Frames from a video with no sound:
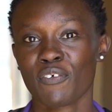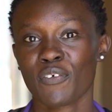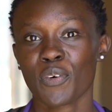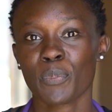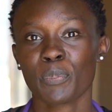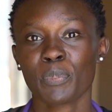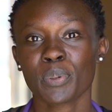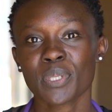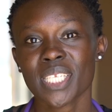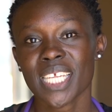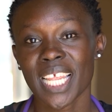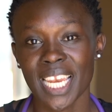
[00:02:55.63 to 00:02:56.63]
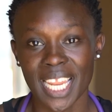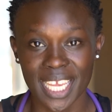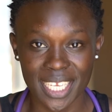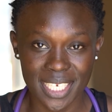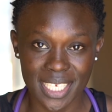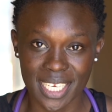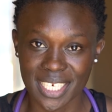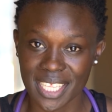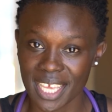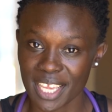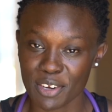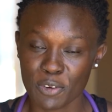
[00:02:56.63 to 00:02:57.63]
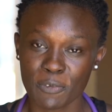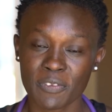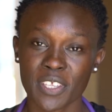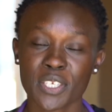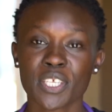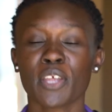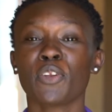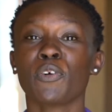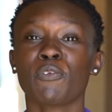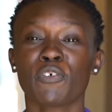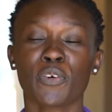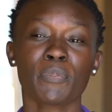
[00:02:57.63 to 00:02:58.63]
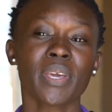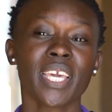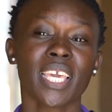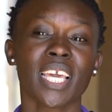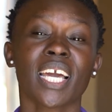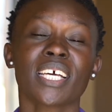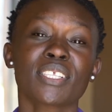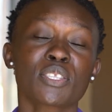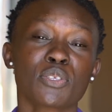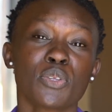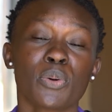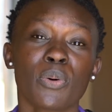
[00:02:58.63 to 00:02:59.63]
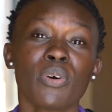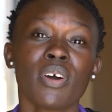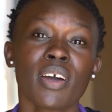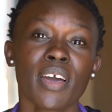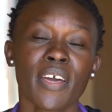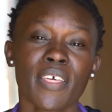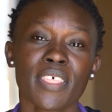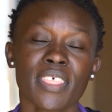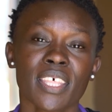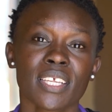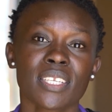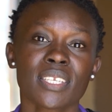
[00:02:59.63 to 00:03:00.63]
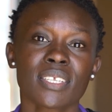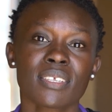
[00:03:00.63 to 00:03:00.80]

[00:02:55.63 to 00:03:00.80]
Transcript: for putting light at the end of the tunnel, for making us know that